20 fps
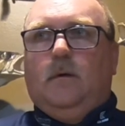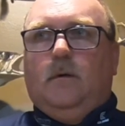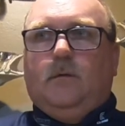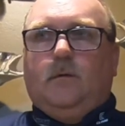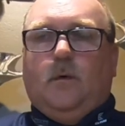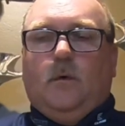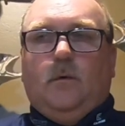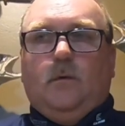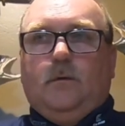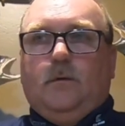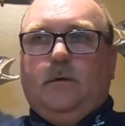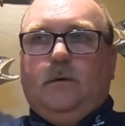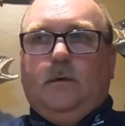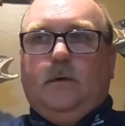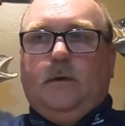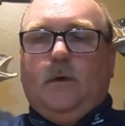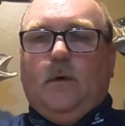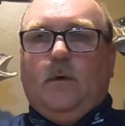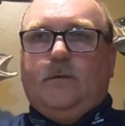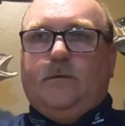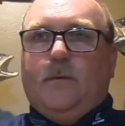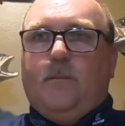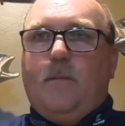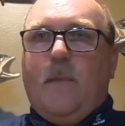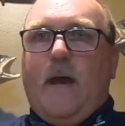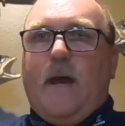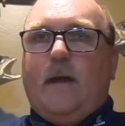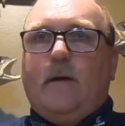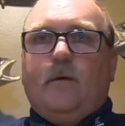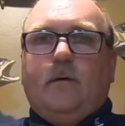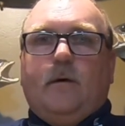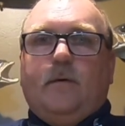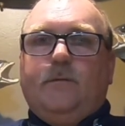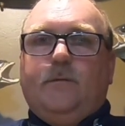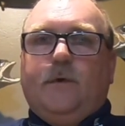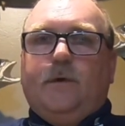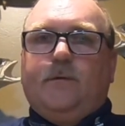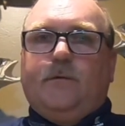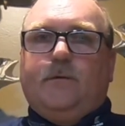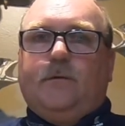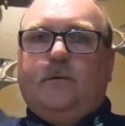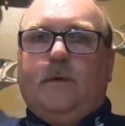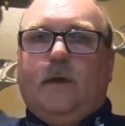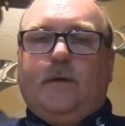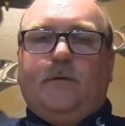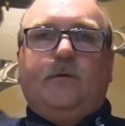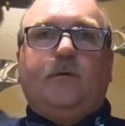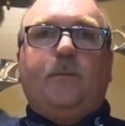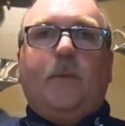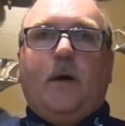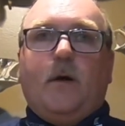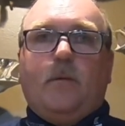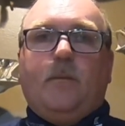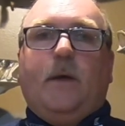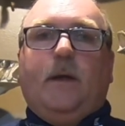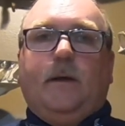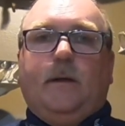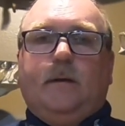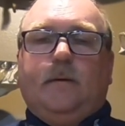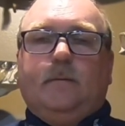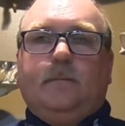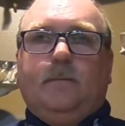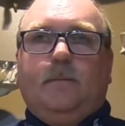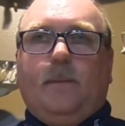So, it's a matter of just experimenting.